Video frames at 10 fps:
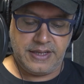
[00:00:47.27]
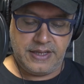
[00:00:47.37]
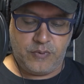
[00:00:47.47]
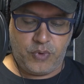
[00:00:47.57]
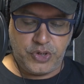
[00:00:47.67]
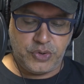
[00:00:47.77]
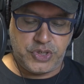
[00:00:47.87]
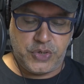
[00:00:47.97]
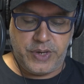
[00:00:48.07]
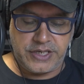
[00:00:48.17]
what you're
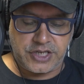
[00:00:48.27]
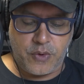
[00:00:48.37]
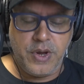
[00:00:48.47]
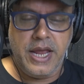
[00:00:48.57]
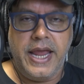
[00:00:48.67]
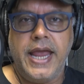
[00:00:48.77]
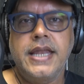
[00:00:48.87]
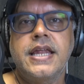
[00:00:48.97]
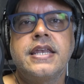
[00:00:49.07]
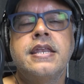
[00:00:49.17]
doing. So
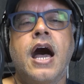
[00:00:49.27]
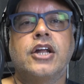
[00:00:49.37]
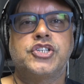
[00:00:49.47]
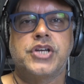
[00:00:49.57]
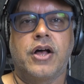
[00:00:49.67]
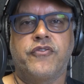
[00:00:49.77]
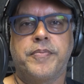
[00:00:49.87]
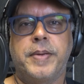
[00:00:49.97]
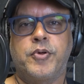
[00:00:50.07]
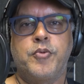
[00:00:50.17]
in a nutshell, for
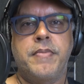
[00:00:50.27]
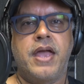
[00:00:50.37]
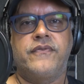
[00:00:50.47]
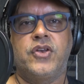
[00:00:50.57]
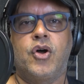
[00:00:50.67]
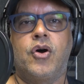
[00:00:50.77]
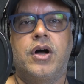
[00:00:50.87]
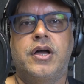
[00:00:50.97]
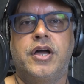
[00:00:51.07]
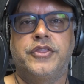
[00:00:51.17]
people who may have not
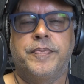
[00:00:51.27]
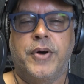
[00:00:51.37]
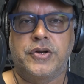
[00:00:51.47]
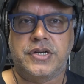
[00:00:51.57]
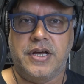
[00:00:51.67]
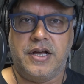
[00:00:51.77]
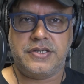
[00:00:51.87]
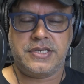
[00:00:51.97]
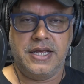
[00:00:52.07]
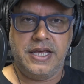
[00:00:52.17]
heard the
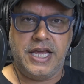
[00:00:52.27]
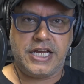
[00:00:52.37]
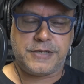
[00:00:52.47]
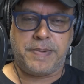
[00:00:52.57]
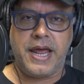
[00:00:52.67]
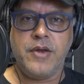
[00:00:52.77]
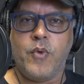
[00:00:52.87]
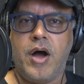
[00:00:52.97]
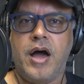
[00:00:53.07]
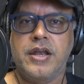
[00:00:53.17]
podcast, explain
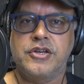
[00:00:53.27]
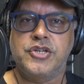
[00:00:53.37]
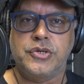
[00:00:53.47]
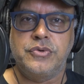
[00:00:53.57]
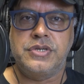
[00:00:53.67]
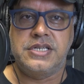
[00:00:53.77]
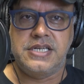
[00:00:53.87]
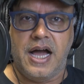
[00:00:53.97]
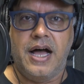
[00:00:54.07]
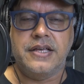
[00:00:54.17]
what Undo
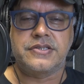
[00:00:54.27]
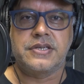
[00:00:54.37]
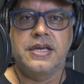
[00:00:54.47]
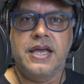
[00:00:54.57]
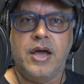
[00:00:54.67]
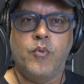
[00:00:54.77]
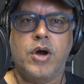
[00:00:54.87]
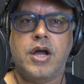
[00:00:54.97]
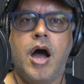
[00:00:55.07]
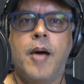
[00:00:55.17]
does and
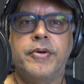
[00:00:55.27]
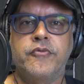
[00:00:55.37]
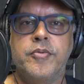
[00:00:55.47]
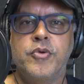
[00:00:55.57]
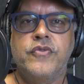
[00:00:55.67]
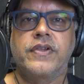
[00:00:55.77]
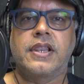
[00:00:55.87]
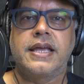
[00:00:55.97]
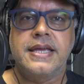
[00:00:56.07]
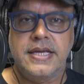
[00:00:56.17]
what carbon removal
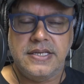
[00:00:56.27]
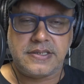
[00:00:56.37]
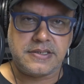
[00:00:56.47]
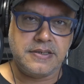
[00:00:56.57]
is.